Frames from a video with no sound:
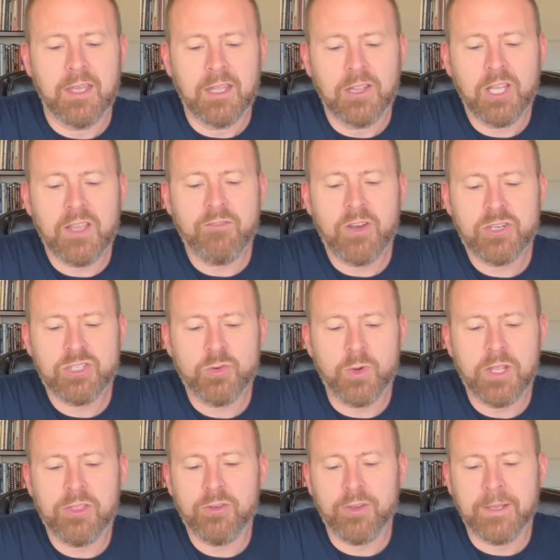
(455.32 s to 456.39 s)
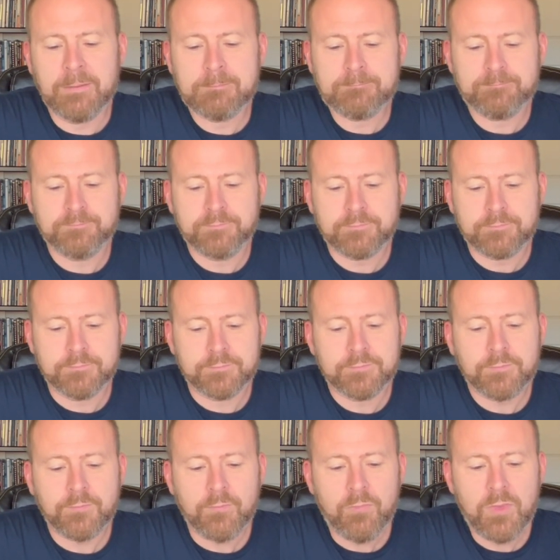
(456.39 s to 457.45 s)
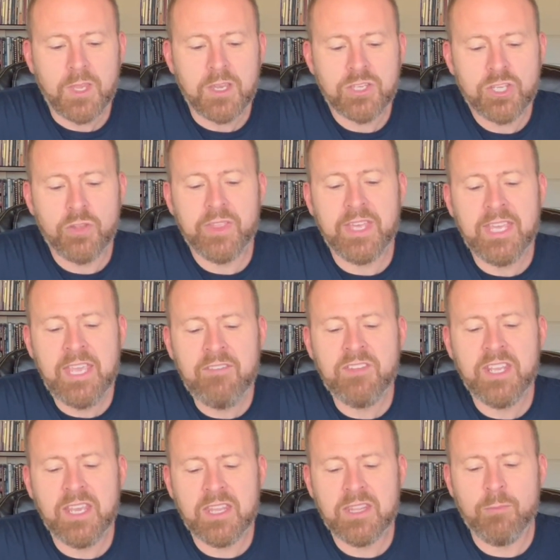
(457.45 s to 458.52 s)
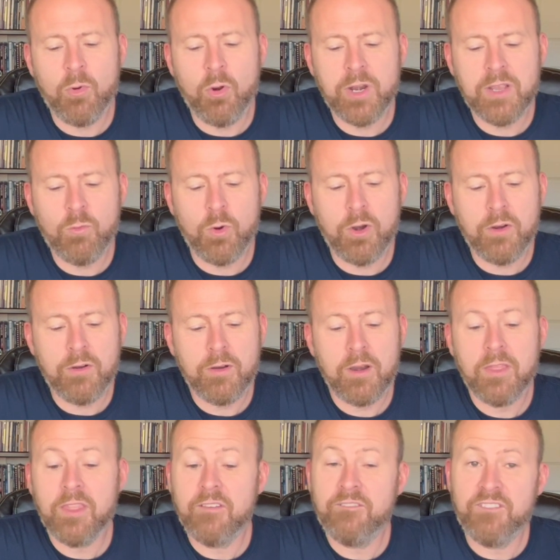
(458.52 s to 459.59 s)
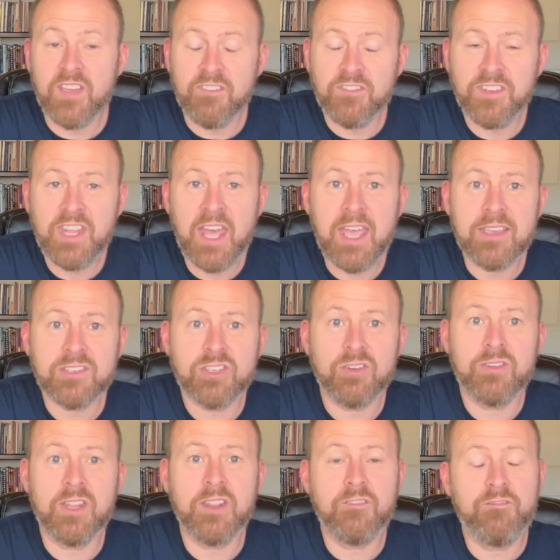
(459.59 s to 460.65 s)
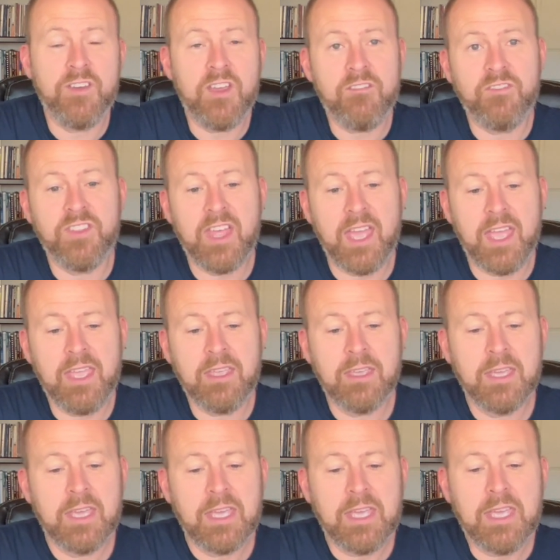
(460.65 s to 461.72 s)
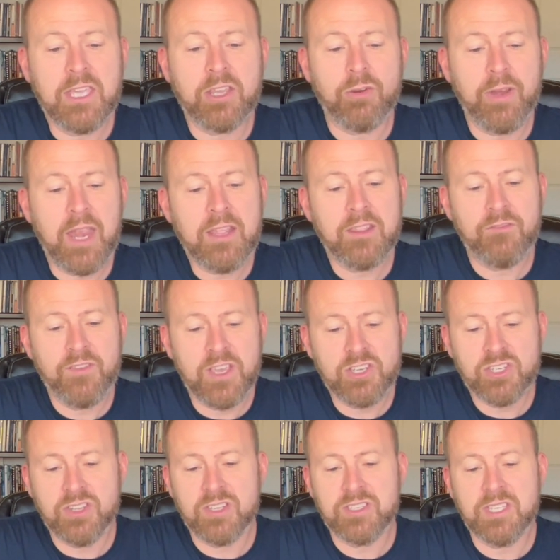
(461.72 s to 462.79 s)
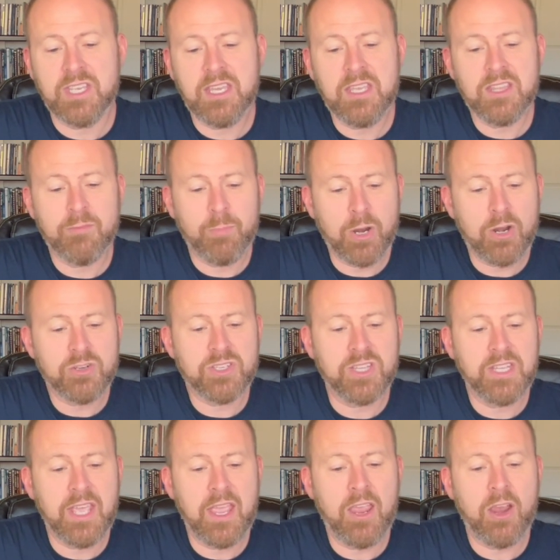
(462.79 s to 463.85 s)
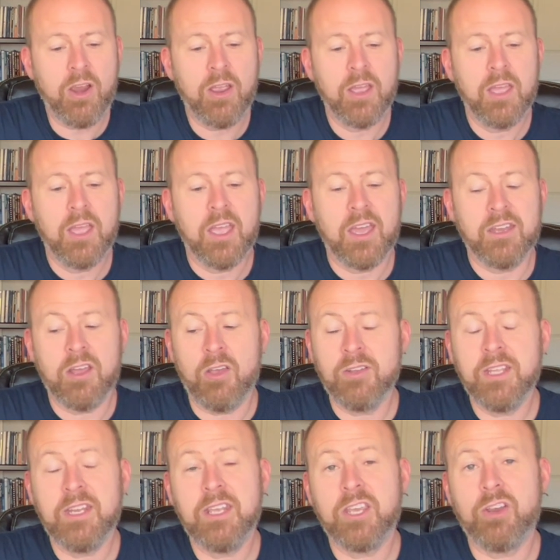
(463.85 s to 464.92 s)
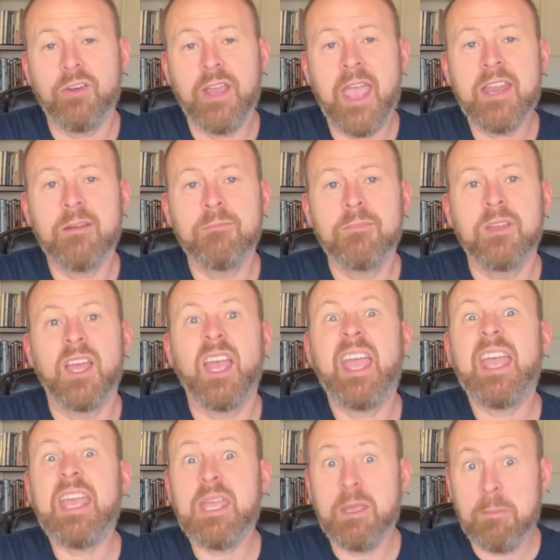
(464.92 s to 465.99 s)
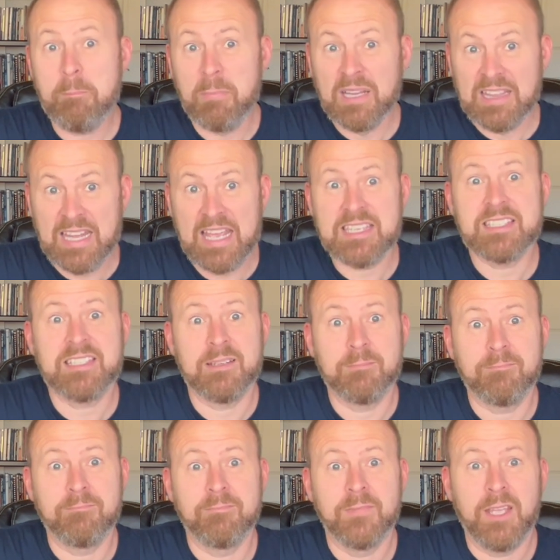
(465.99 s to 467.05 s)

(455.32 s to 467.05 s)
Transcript: Look at verse 23. So the evening and the morning were the fifth day. So then the fifth day, he created the fish of the sea, the birds of the air. And not only did he create them, he blessed them.